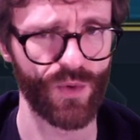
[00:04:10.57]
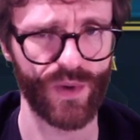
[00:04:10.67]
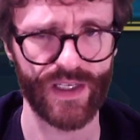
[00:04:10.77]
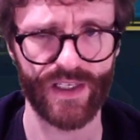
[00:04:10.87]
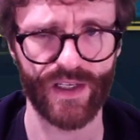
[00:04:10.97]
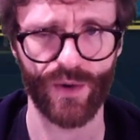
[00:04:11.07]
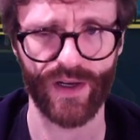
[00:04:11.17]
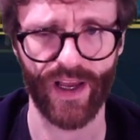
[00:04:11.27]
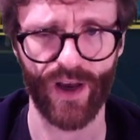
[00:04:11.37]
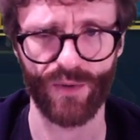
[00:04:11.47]
We did go
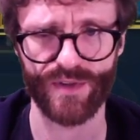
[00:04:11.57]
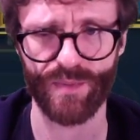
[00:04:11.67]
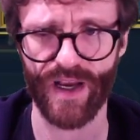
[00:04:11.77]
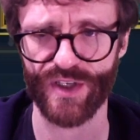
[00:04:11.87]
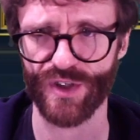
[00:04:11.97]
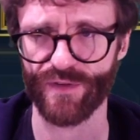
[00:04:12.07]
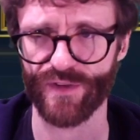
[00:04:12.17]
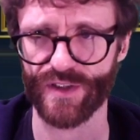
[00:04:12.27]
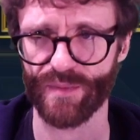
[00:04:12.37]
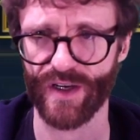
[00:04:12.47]
into Helm Smasher for some